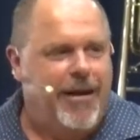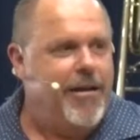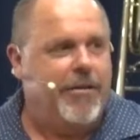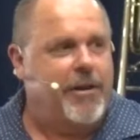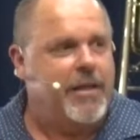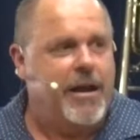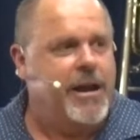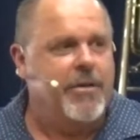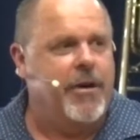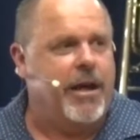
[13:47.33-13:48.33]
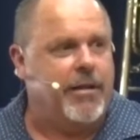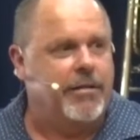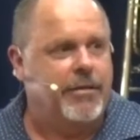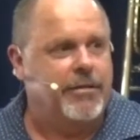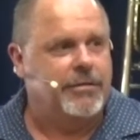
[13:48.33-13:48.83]
I don't read that anywhere.
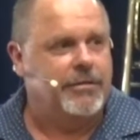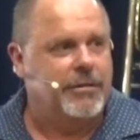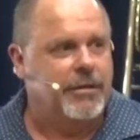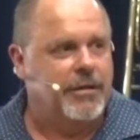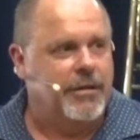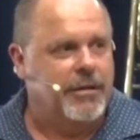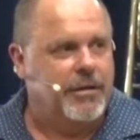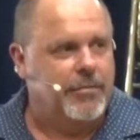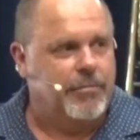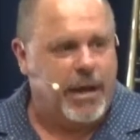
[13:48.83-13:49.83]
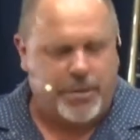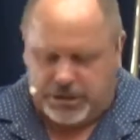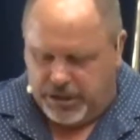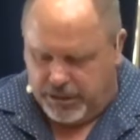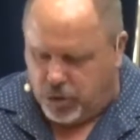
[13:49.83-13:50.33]
Maybe
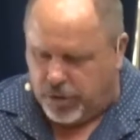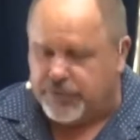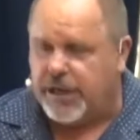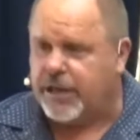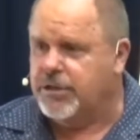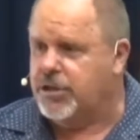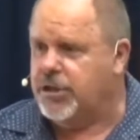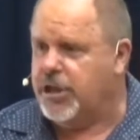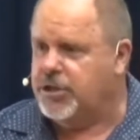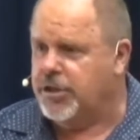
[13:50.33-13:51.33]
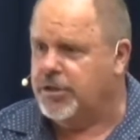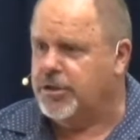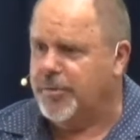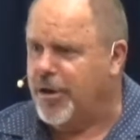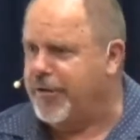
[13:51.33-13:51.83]
it's in the book of Second
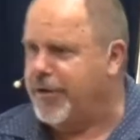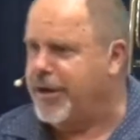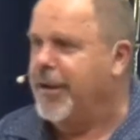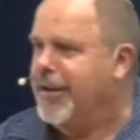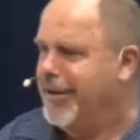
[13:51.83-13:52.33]
Suggestions. You might have read it.